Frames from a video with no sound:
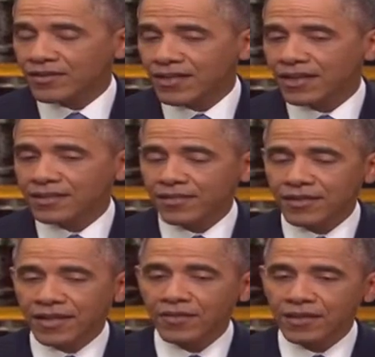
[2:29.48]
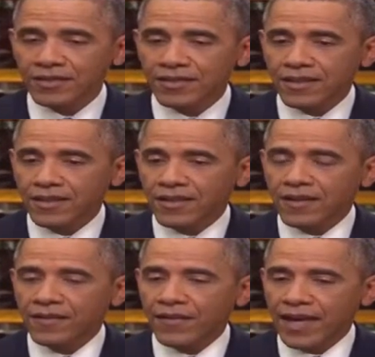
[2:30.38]
scientific evidence,
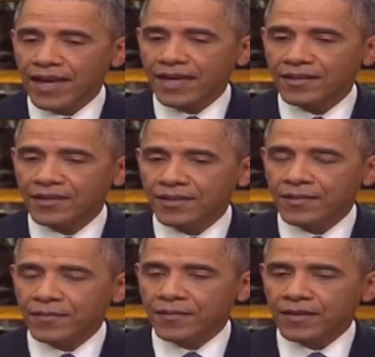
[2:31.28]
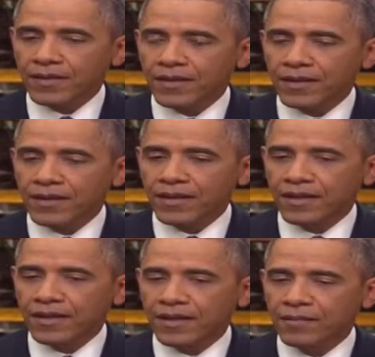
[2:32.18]
that
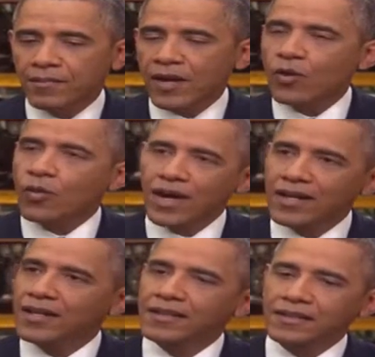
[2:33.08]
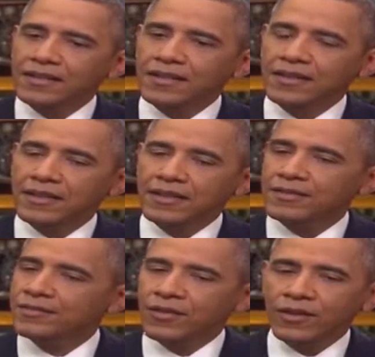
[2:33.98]
uh, marijuana
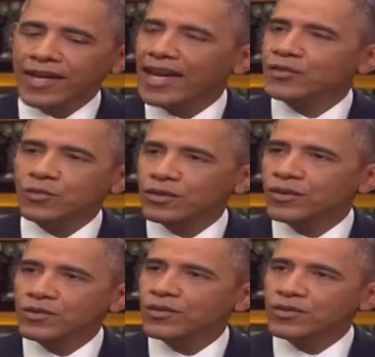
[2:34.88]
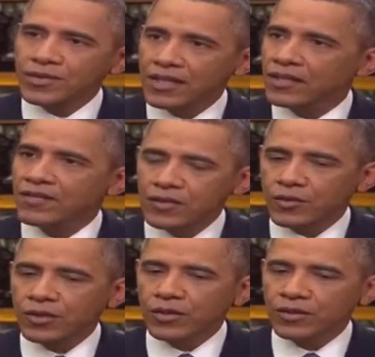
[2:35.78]
for casual users,
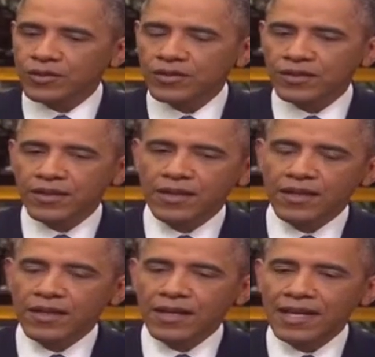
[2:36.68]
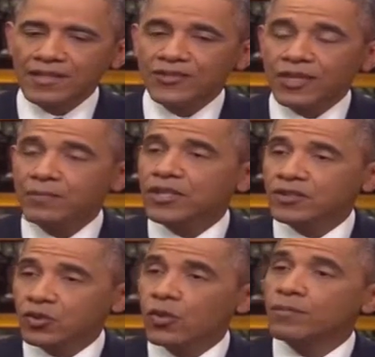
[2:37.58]
individual users, is
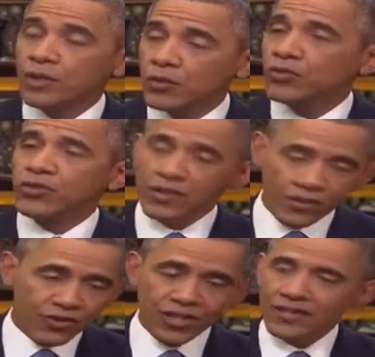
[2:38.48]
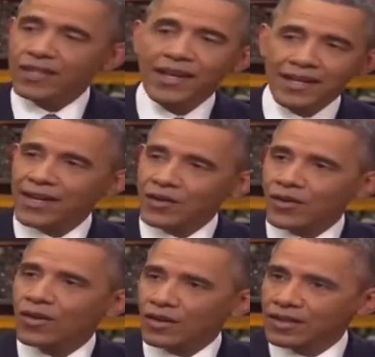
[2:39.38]
subject to abuse just like
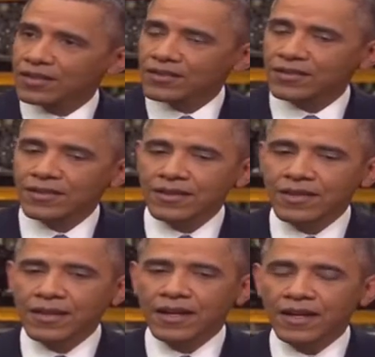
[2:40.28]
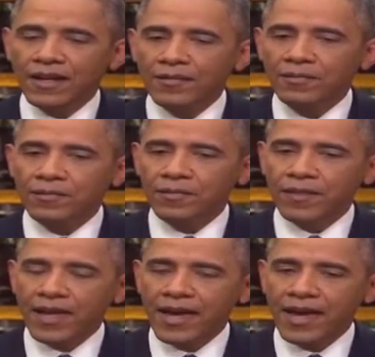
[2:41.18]
alcohol is, uh,
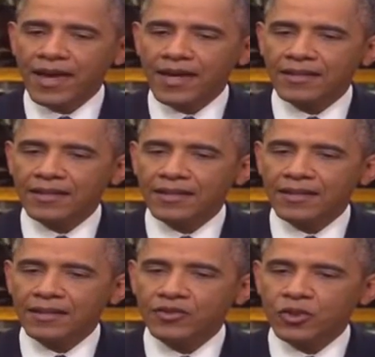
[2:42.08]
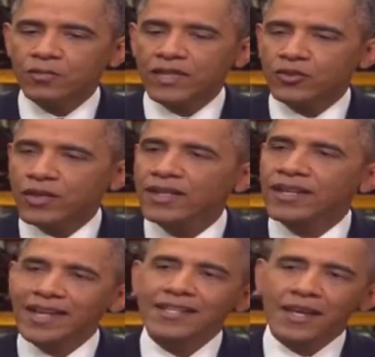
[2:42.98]
and should be treated
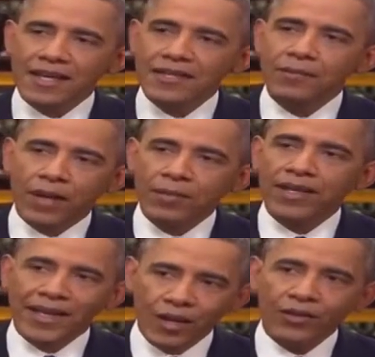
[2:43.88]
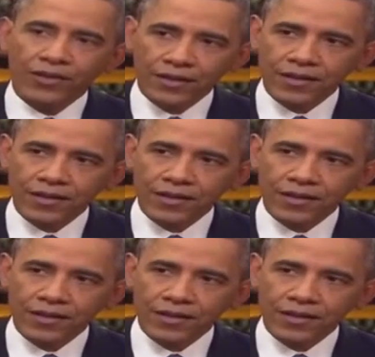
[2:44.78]
as a, as a public health